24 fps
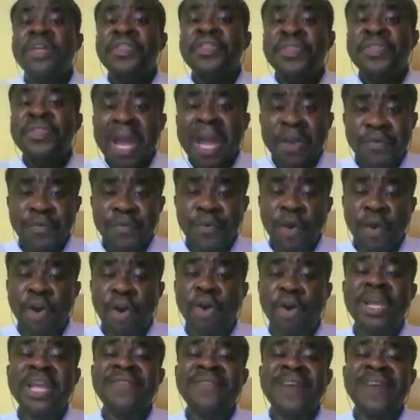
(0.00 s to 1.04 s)

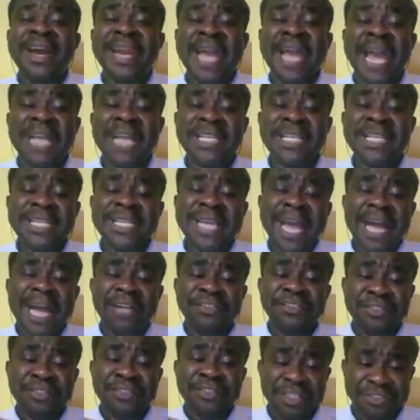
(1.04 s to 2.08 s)
Therefore, if an entity
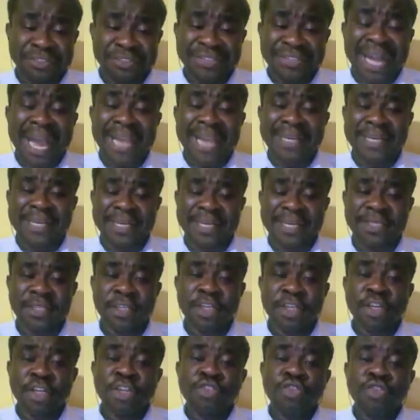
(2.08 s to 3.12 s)
has decided
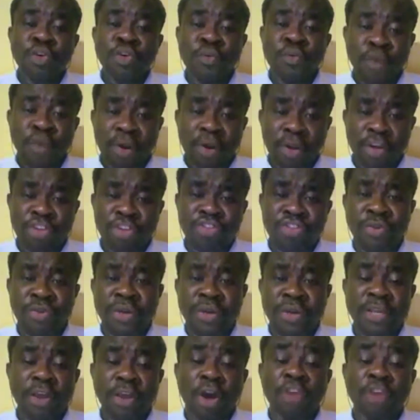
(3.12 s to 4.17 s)
to
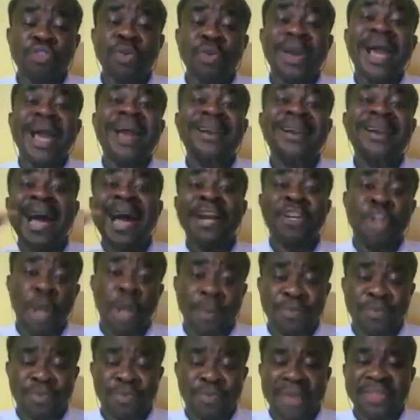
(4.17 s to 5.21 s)
voluntarily or to early
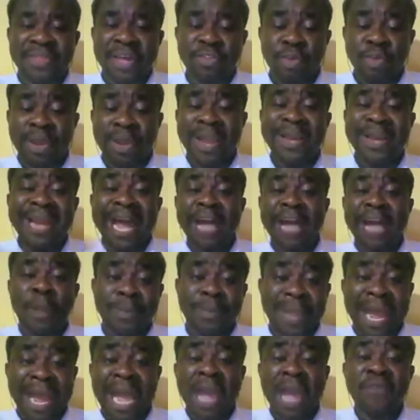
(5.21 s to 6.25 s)
adopt
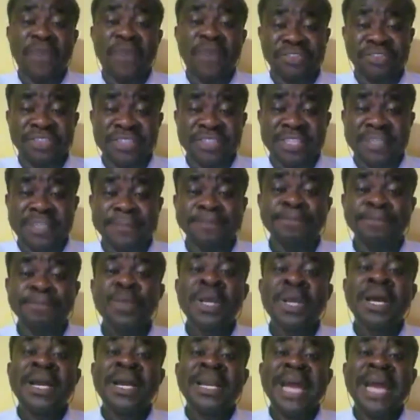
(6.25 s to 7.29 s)
IFRS 17,
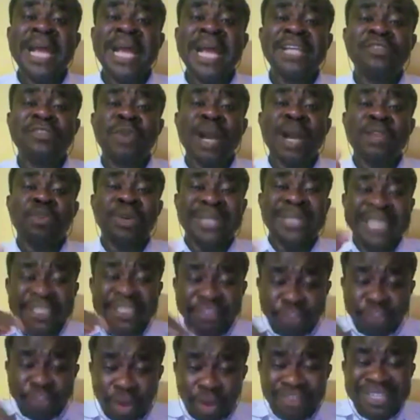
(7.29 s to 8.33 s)
then it is going to
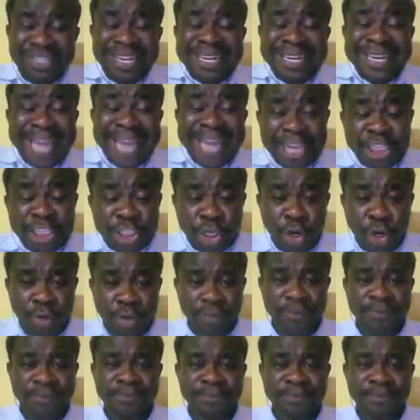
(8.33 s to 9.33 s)
disclose the nature